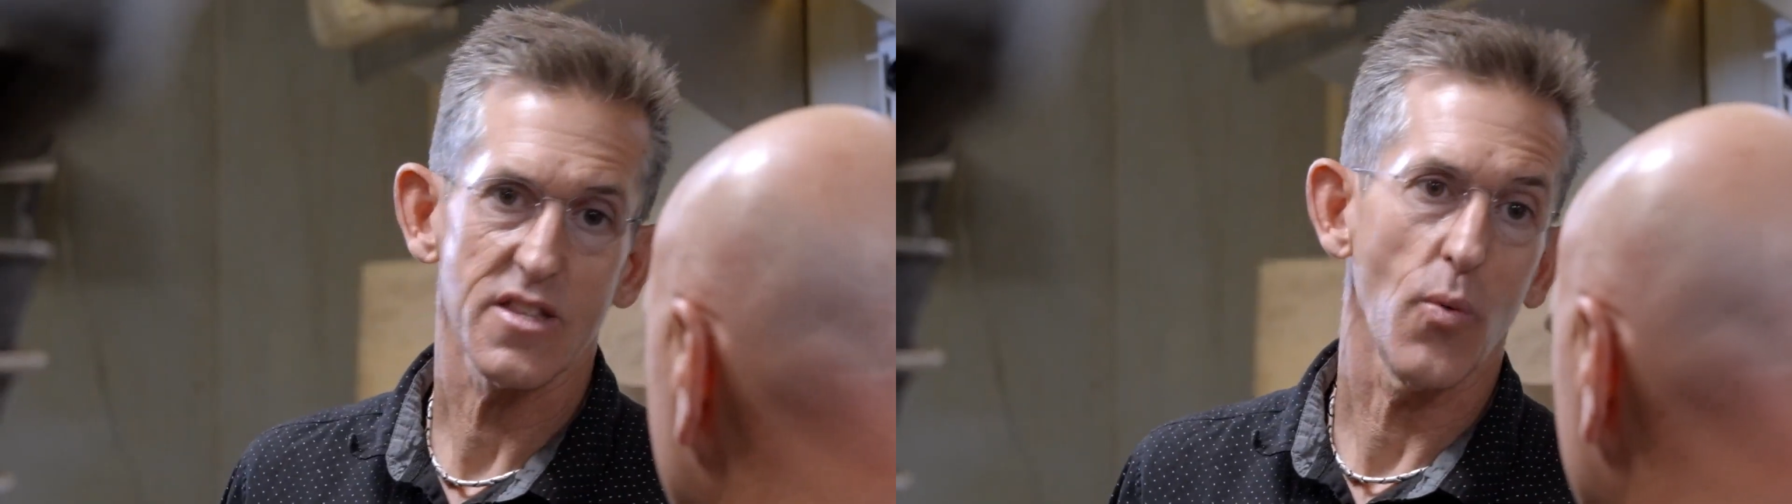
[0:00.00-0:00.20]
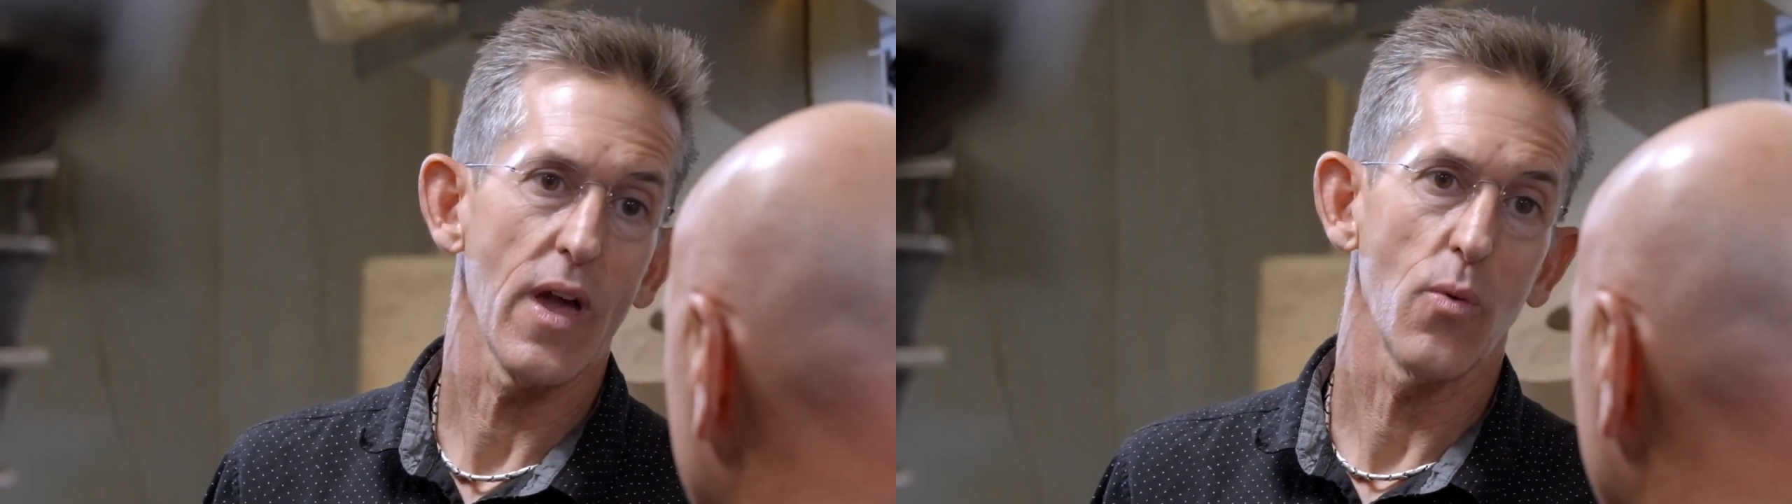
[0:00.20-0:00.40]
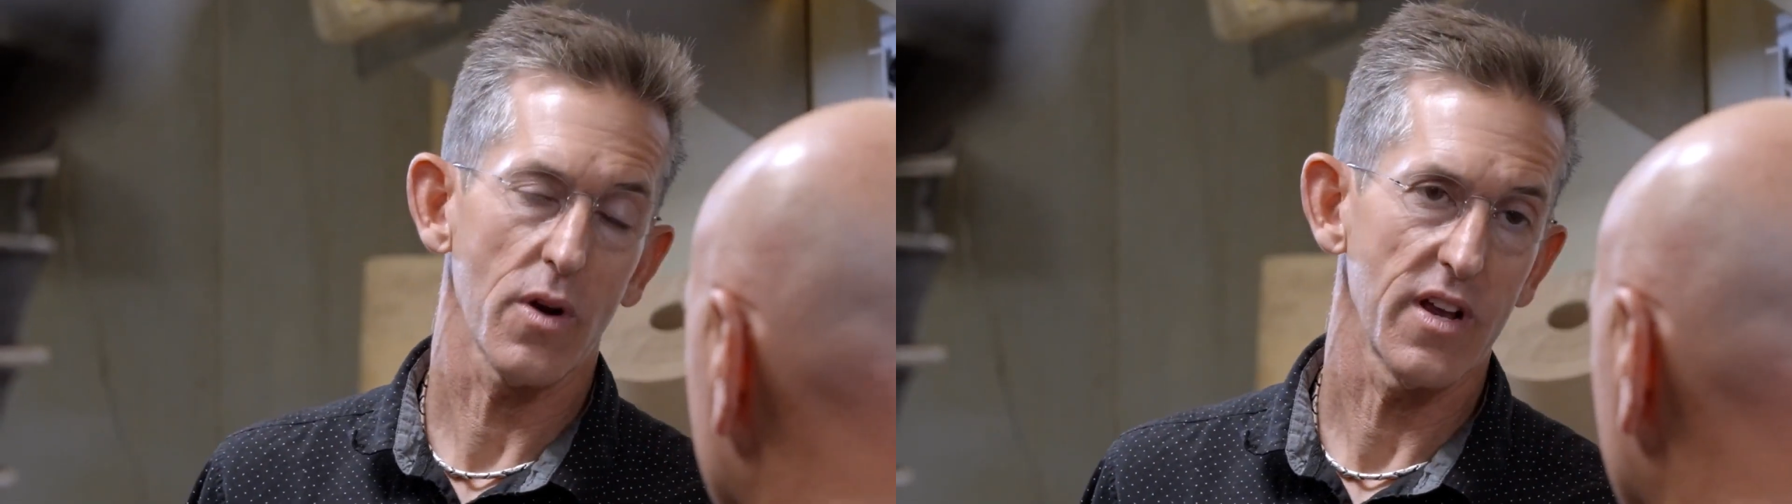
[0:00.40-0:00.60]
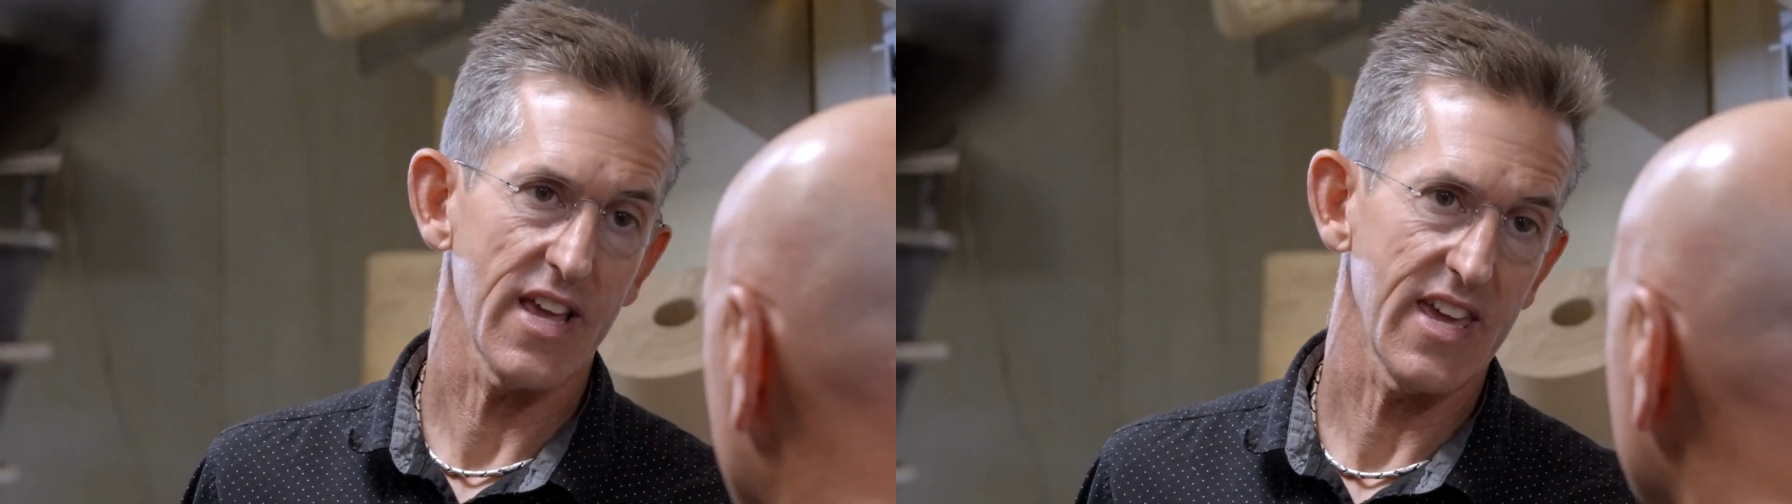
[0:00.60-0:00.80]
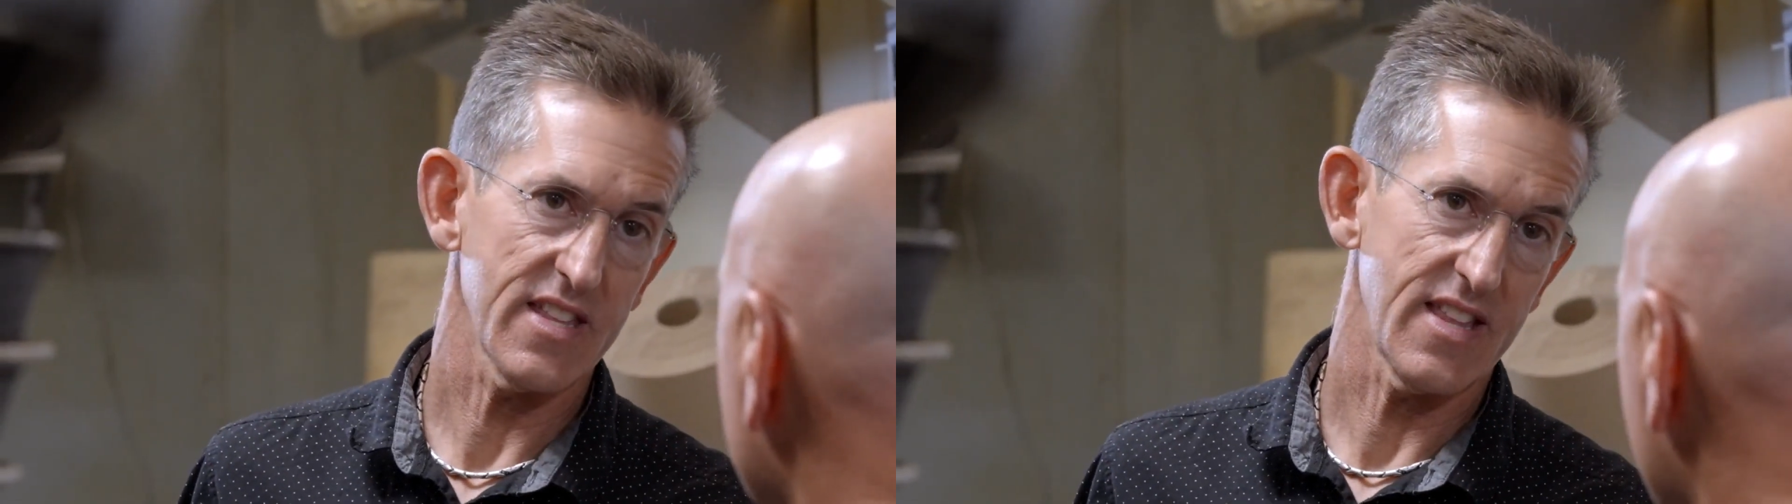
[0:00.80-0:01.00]
the way we're
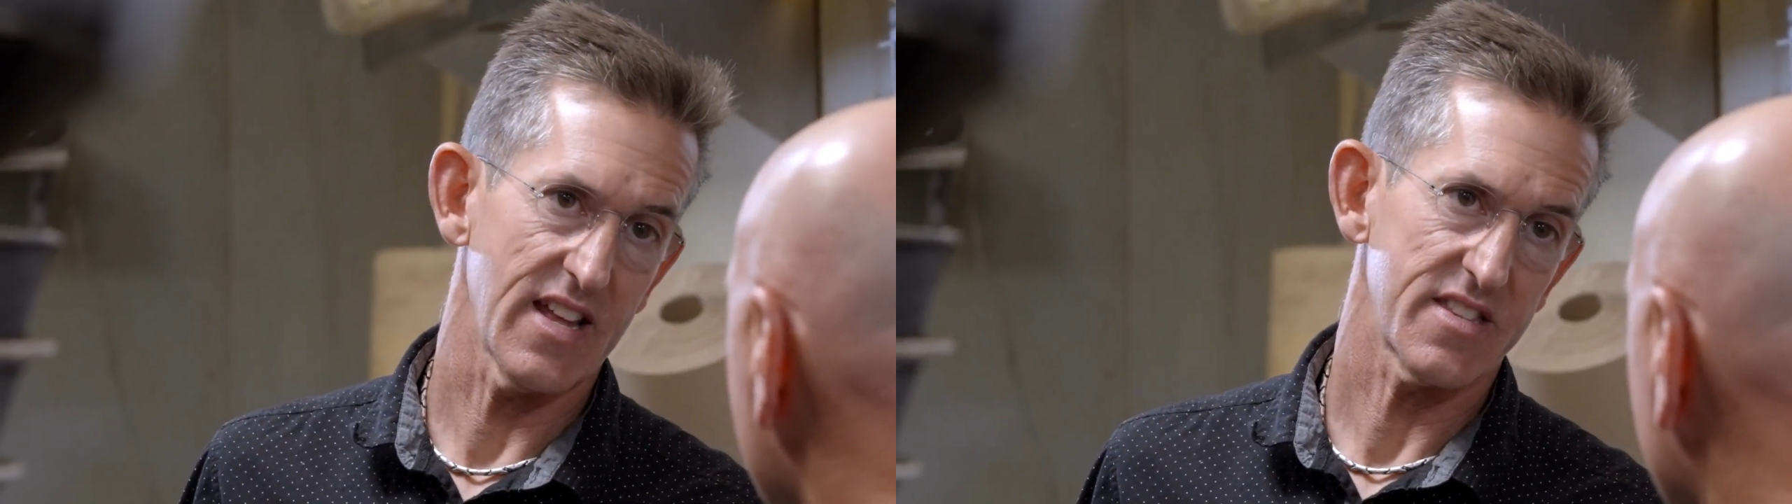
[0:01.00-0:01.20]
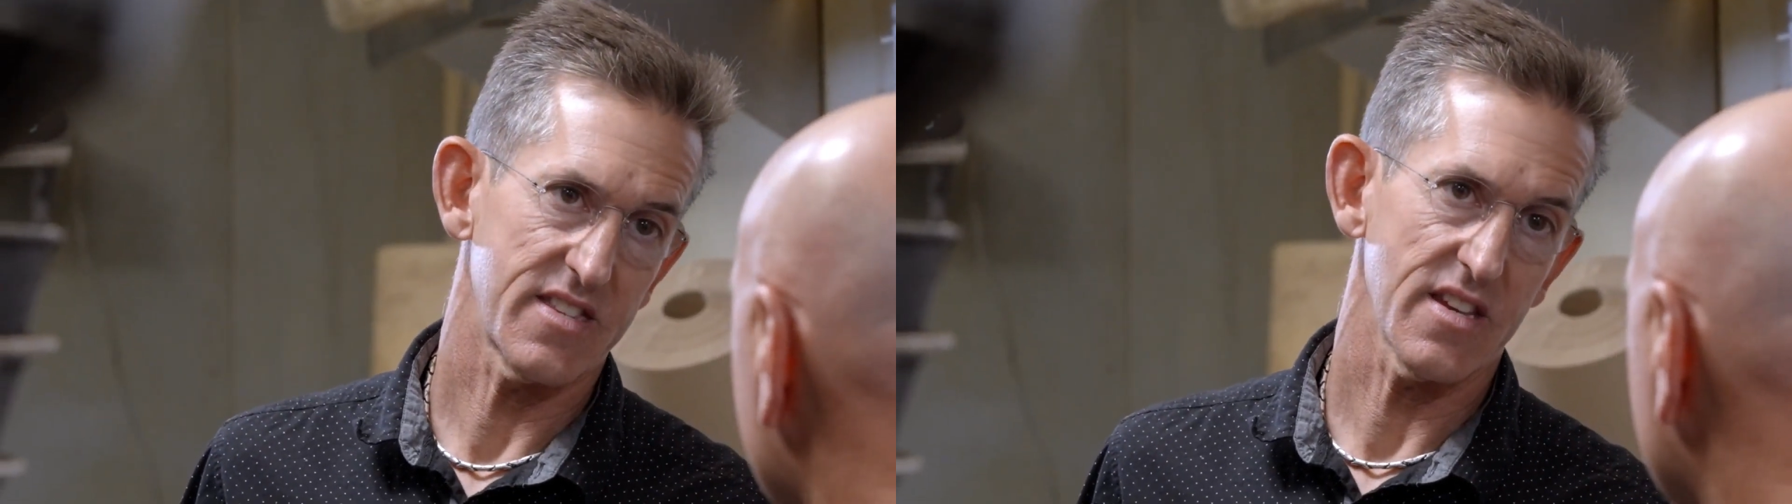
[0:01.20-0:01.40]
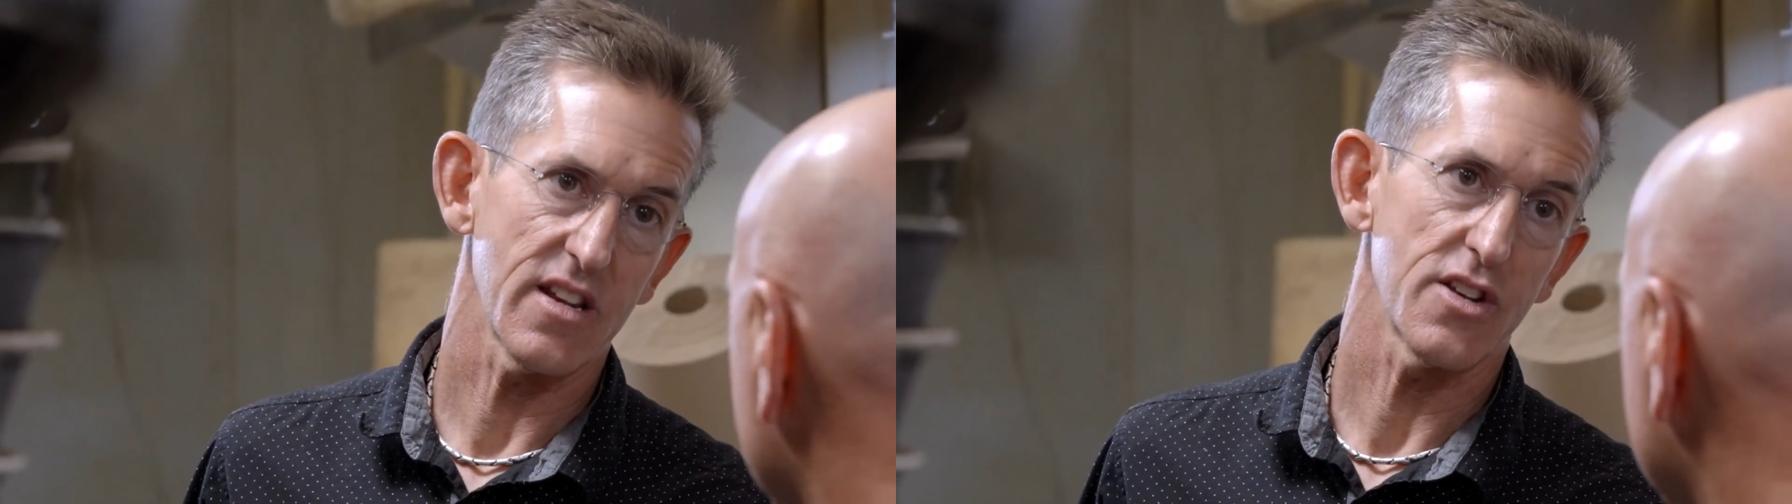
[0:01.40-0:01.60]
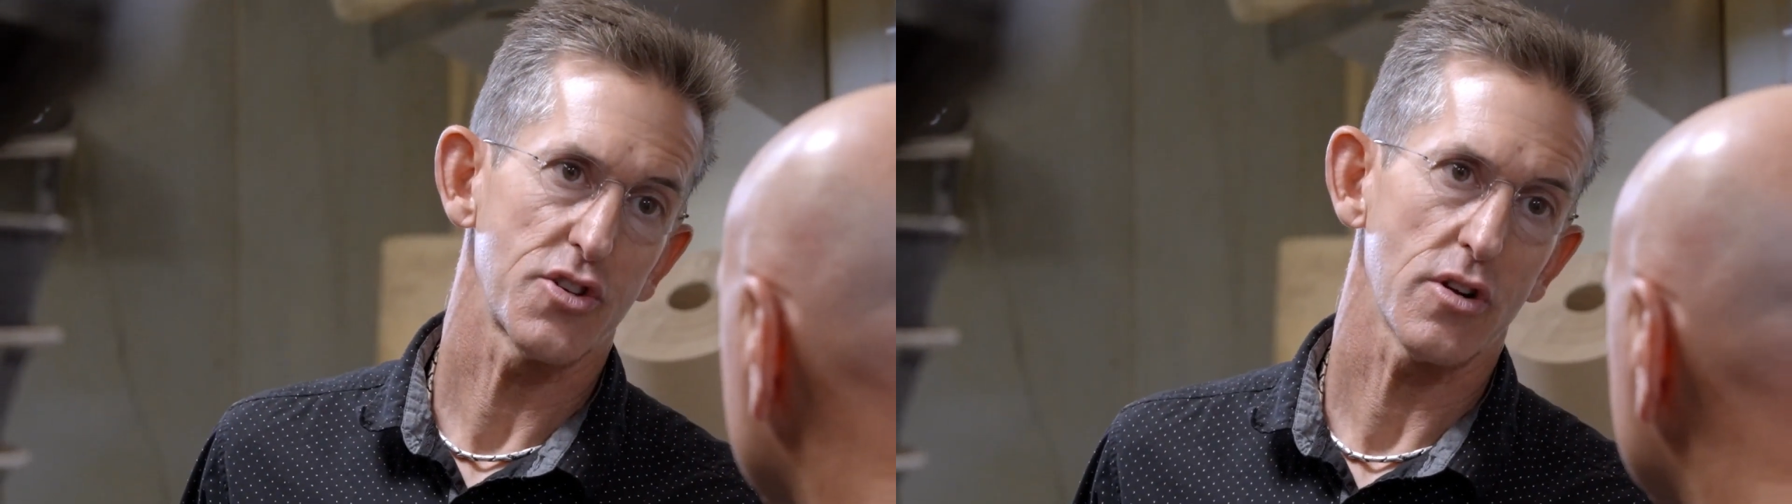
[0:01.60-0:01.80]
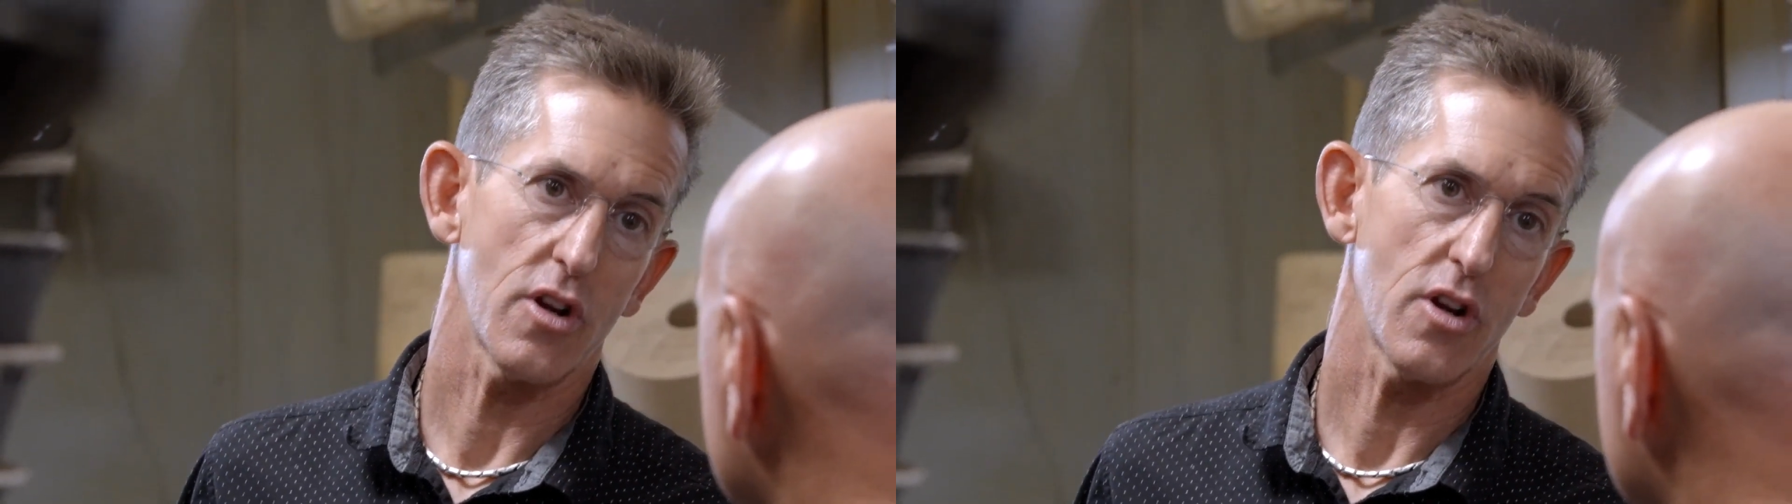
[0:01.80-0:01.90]
gonna get that signature